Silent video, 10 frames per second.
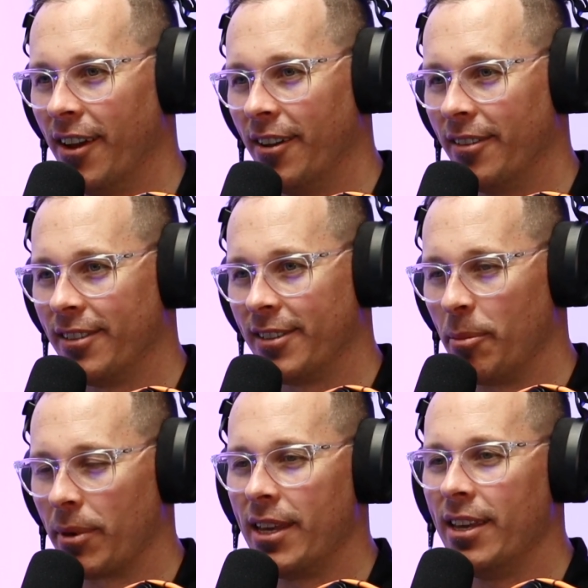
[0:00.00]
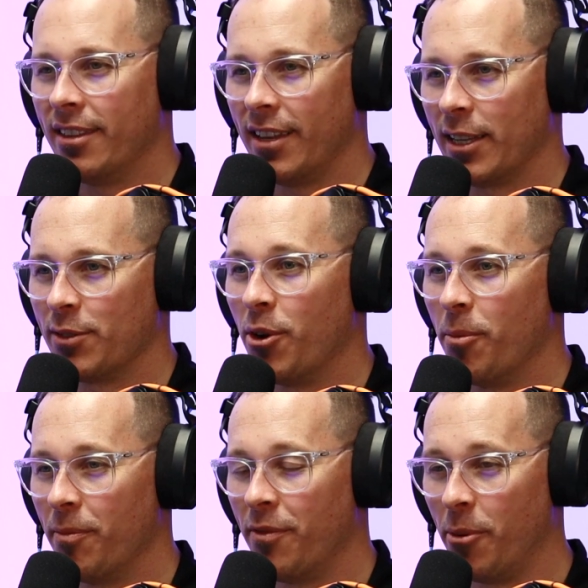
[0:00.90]
some key things
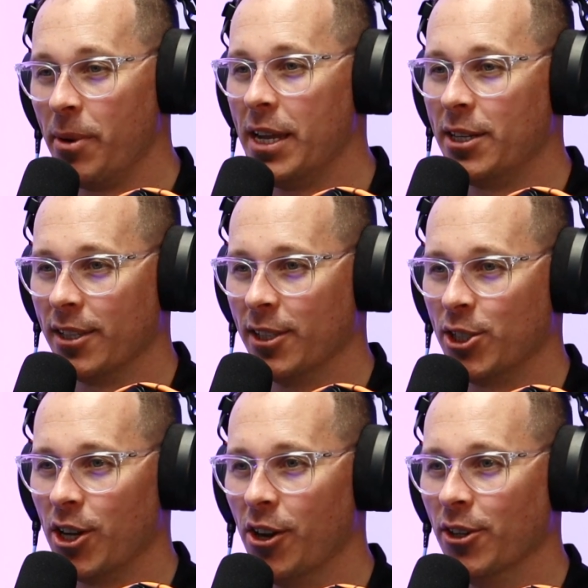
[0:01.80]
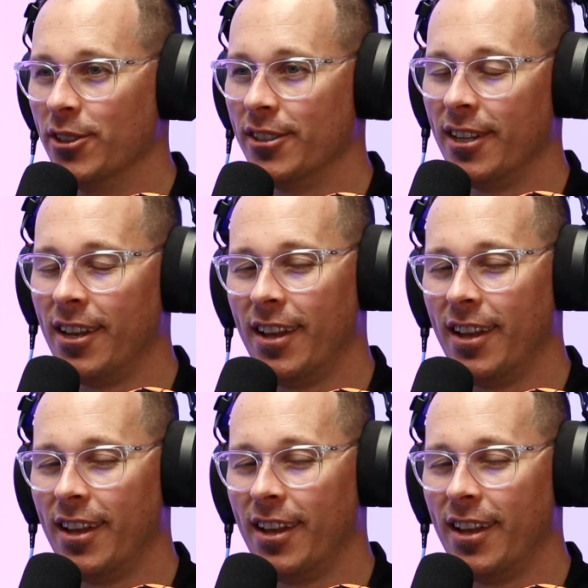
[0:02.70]
from each of the shows.